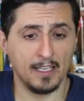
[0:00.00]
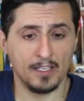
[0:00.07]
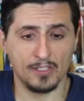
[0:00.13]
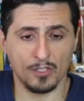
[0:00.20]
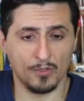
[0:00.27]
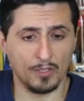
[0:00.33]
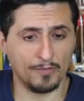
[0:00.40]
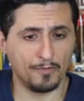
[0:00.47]

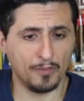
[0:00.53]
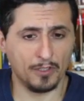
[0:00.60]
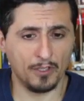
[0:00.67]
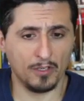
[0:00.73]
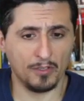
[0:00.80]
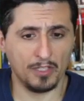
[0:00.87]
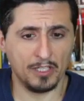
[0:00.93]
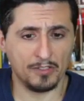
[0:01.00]
So if we
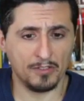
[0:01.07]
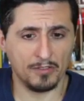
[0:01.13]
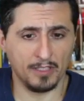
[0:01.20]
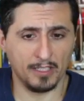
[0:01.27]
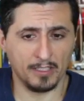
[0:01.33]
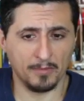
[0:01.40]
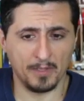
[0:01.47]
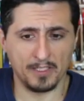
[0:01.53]
go here to
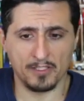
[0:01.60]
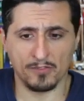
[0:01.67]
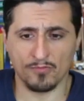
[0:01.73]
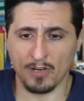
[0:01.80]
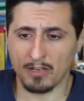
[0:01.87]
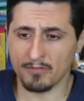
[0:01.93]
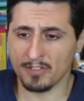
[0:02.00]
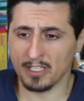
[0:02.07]
databases
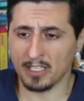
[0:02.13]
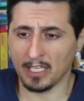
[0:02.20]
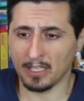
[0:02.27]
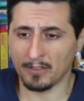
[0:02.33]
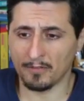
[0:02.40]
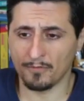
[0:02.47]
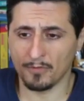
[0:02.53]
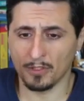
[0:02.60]
routing,
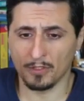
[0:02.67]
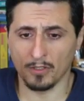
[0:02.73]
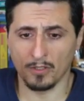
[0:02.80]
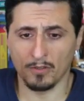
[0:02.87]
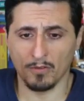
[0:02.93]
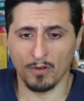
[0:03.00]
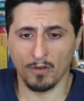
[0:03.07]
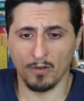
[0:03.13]
and if we
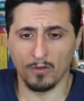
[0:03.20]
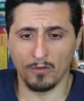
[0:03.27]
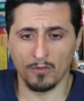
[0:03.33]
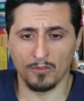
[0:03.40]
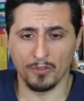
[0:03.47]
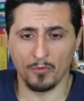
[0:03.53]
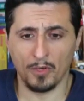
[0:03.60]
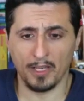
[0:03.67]
go
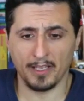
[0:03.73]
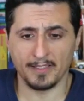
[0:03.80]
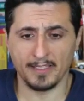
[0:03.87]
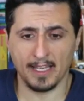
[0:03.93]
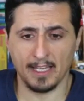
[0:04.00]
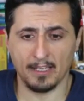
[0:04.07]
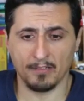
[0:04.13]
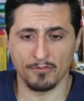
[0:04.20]
all the way
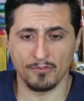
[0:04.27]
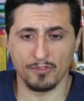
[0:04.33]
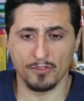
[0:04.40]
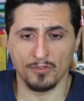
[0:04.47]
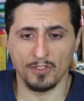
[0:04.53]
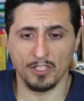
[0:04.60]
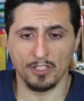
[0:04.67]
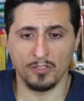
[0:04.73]
down
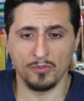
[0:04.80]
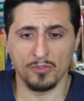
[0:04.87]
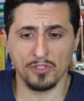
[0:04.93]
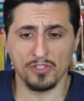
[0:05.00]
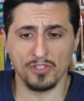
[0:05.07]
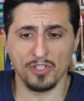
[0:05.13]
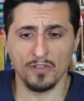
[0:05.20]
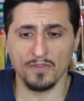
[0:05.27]
to the user
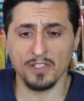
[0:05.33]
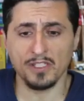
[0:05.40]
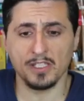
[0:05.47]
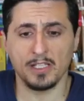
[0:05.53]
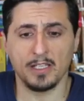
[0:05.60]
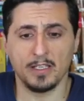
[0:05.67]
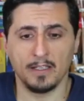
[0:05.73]
service,